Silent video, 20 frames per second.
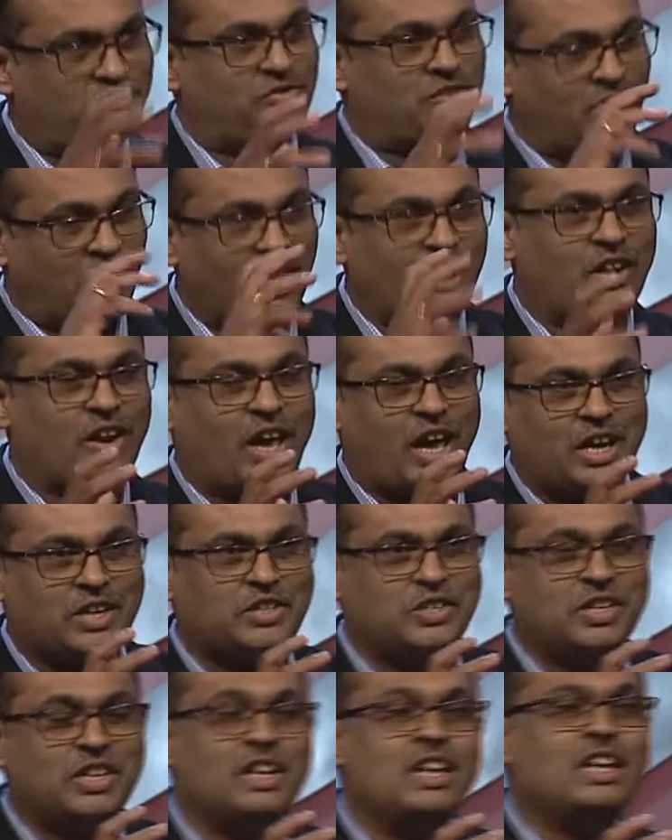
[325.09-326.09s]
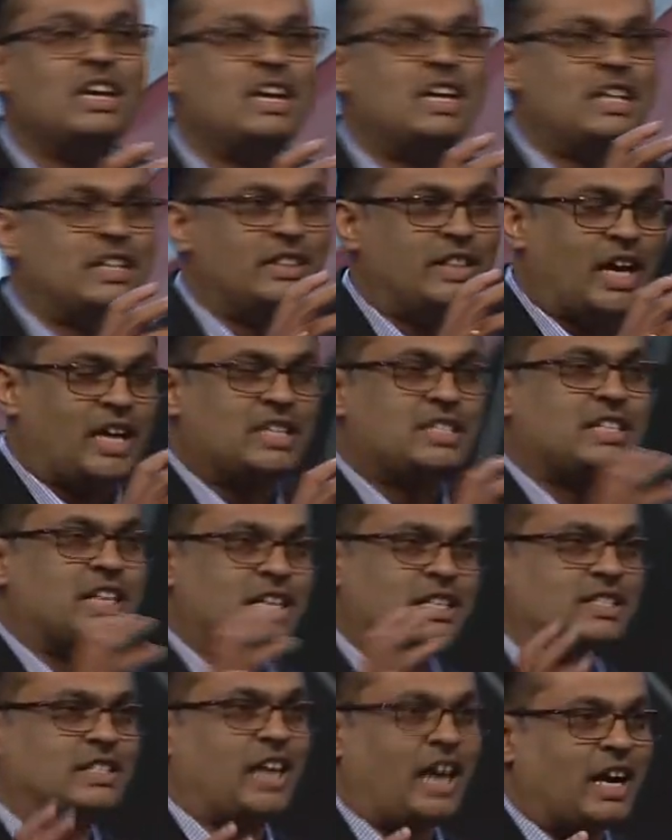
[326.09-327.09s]
chain reaction, that's
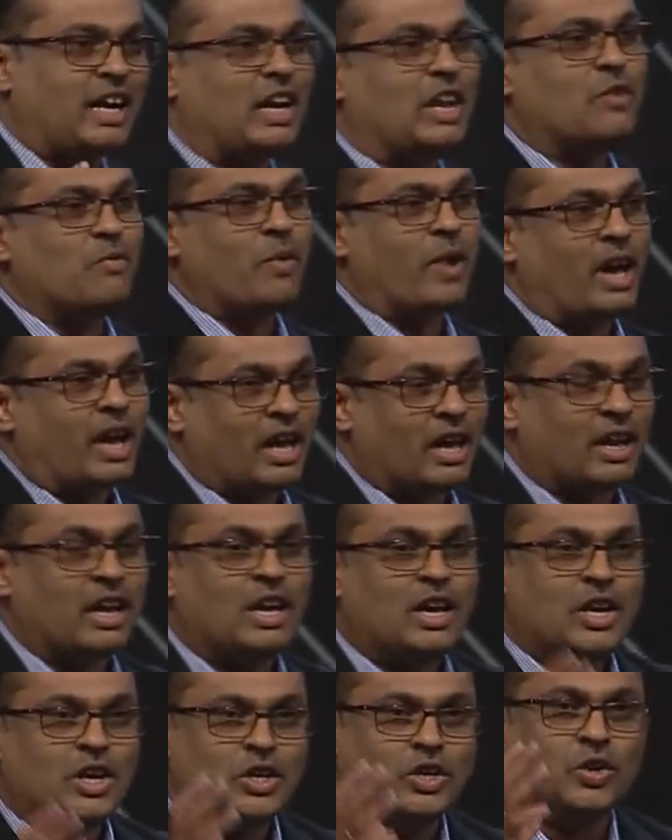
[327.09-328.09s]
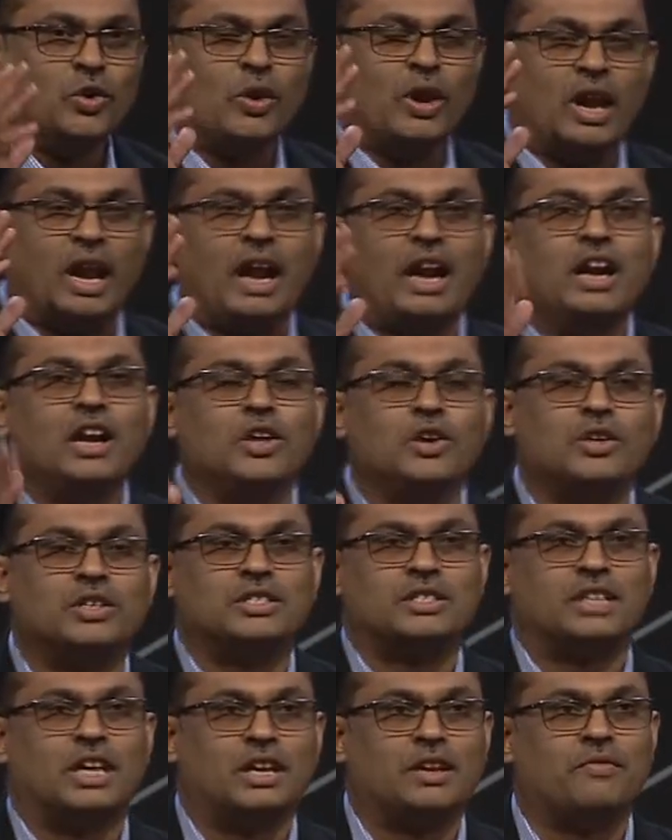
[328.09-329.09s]
exactly where you lend
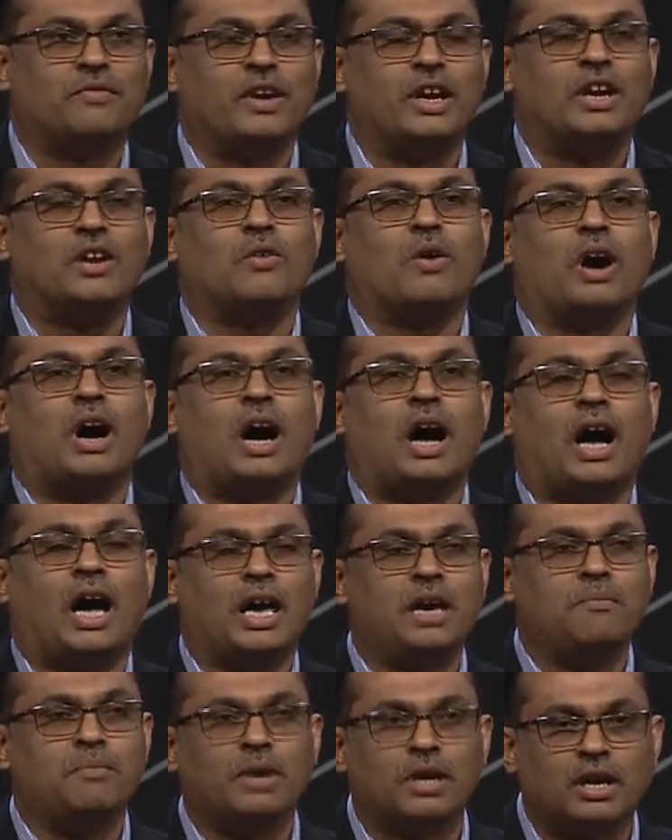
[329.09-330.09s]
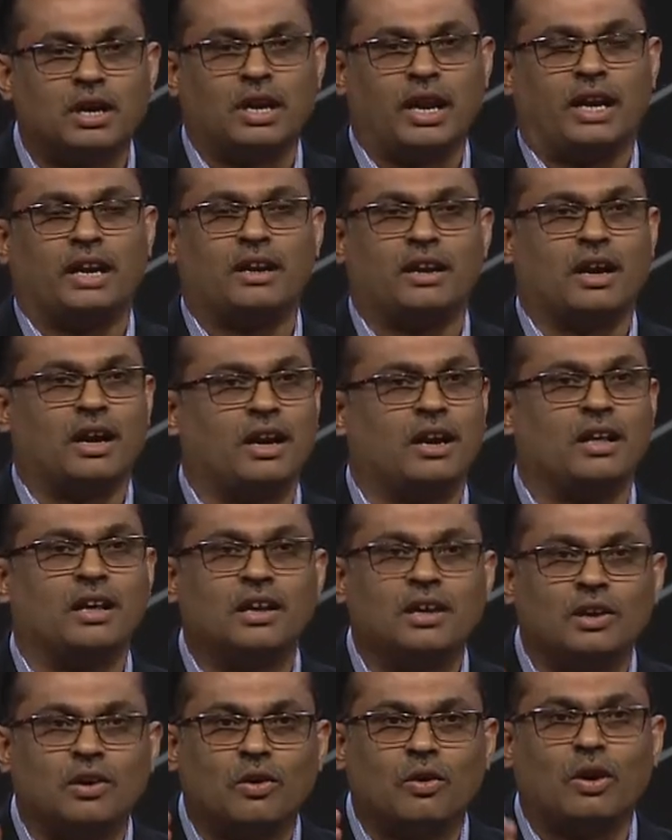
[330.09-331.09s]
yourself into a hyper-connected,
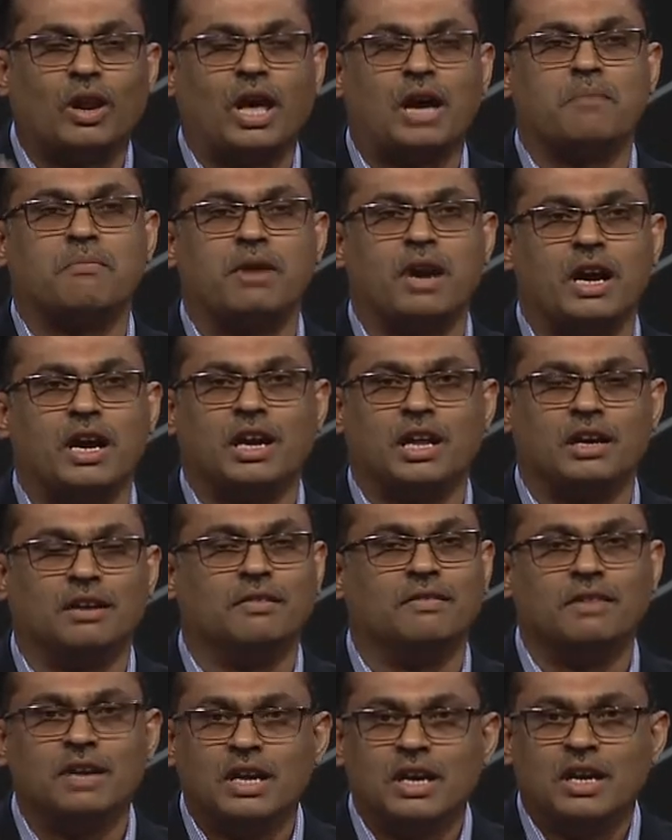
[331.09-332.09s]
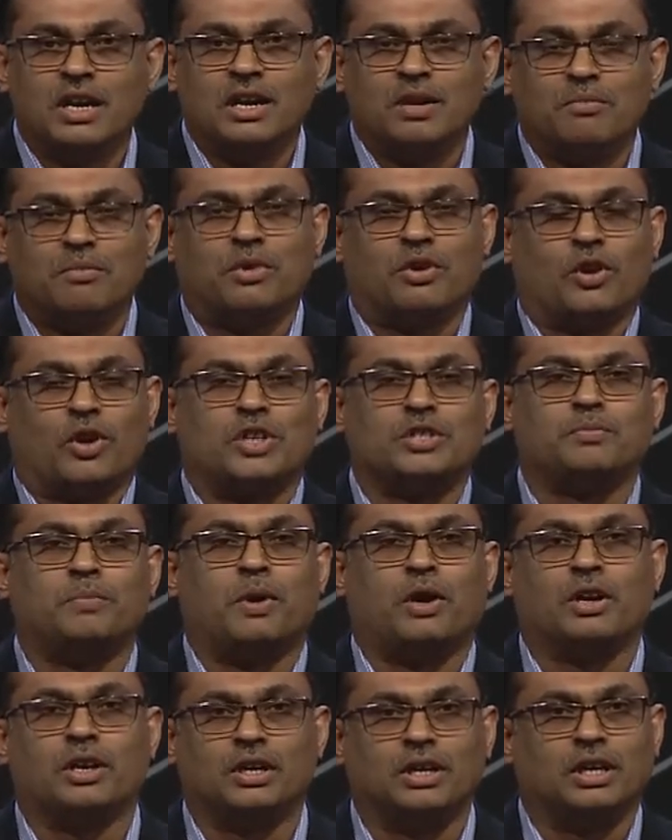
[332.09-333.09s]
collaborative,
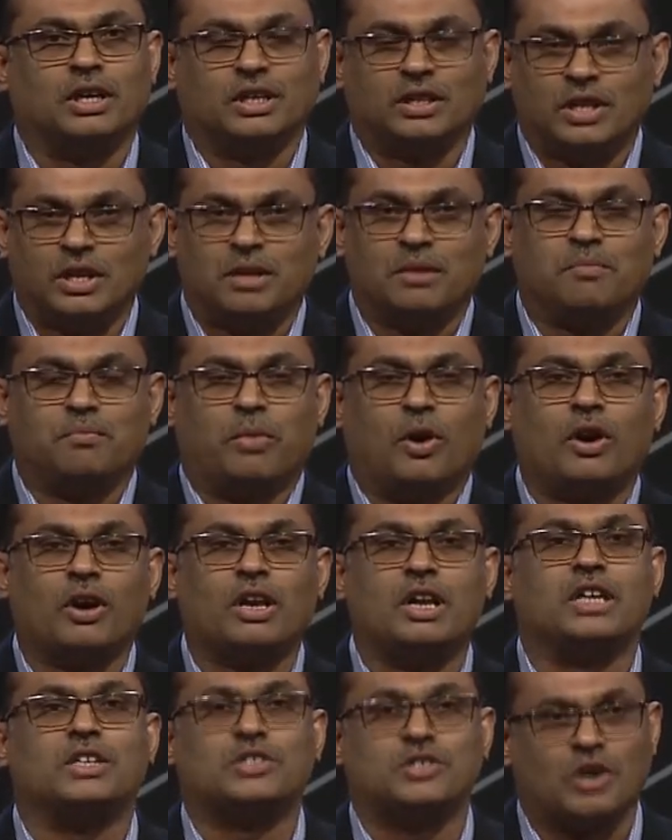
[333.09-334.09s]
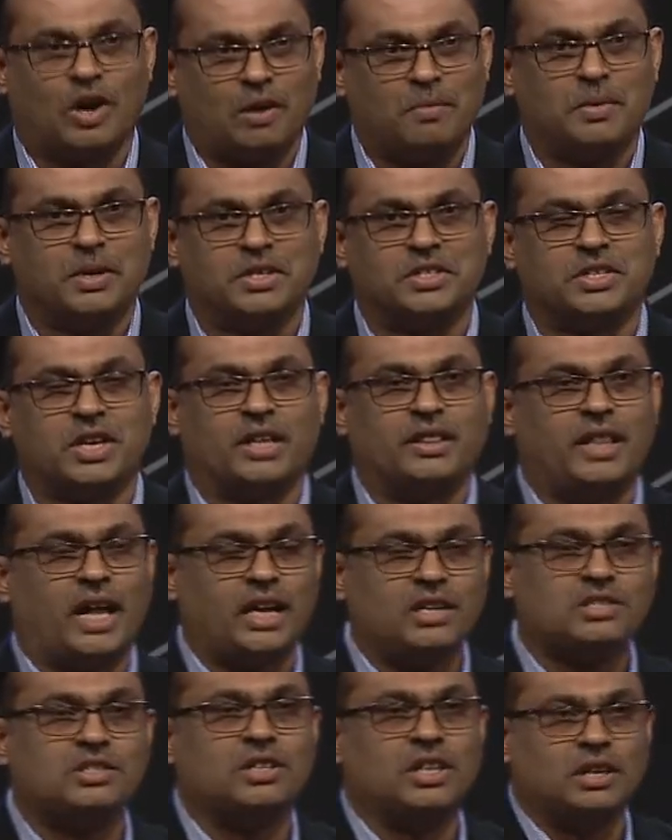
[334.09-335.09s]
cross-border, the borderless commerce. And
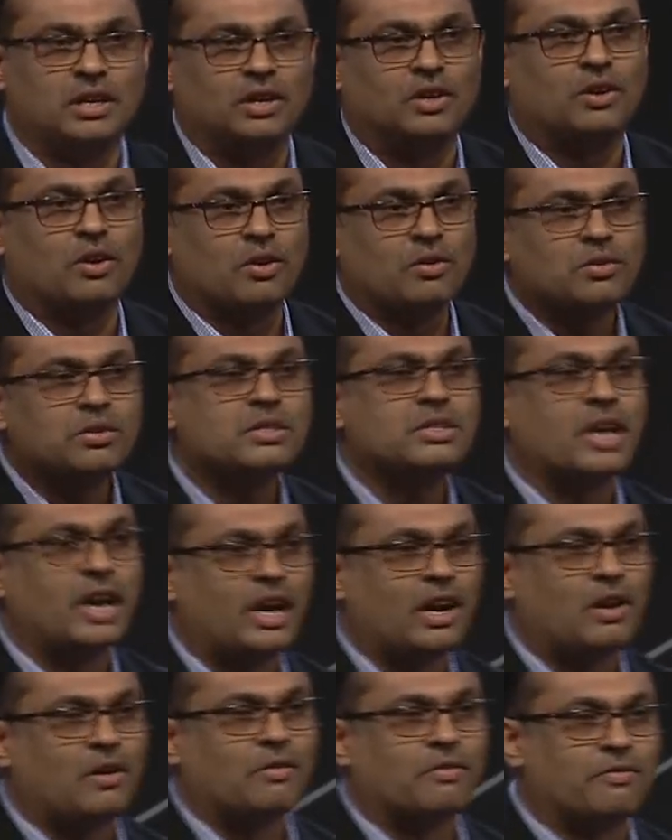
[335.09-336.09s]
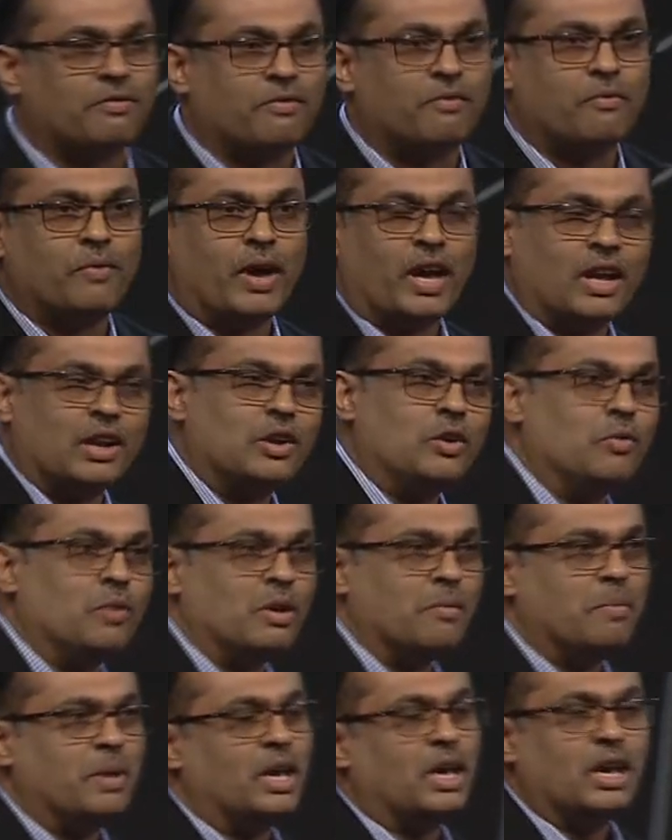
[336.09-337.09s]
that's the true state of where you
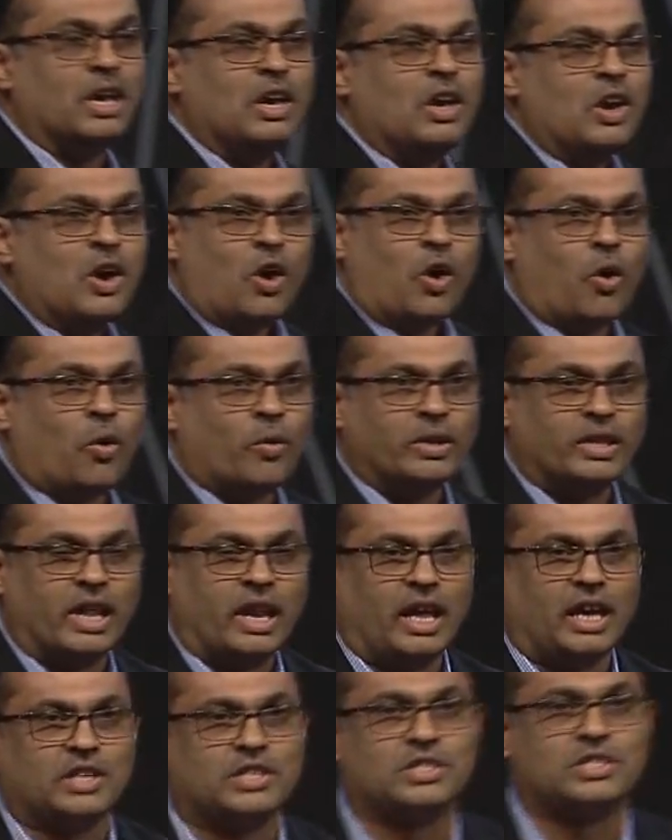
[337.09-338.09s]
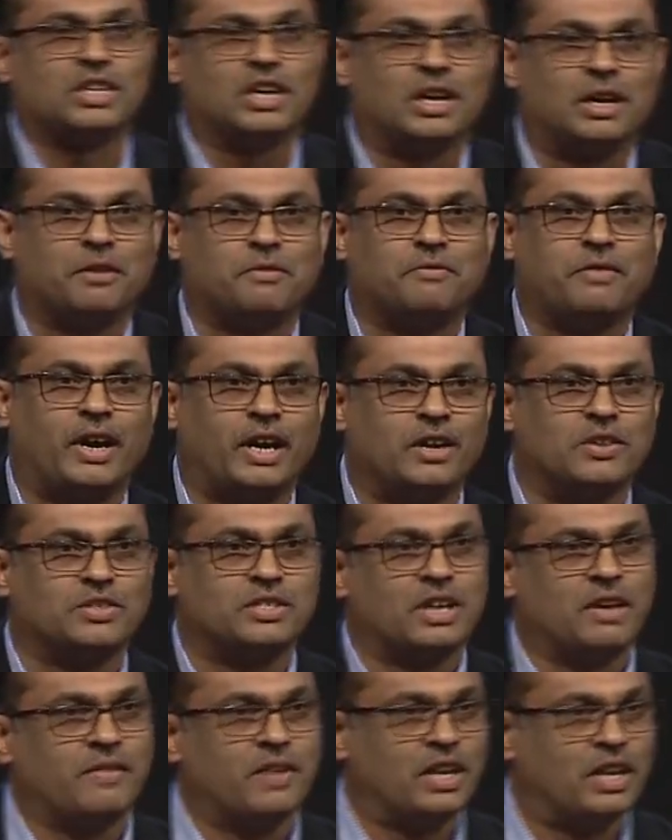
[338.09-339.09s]
will be over the next 5 to
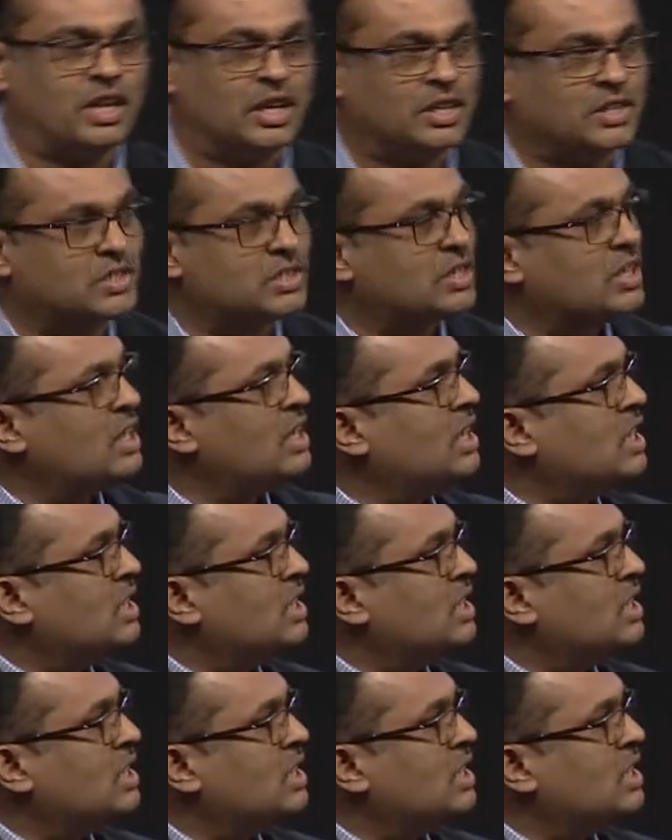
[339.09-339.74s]
7 years.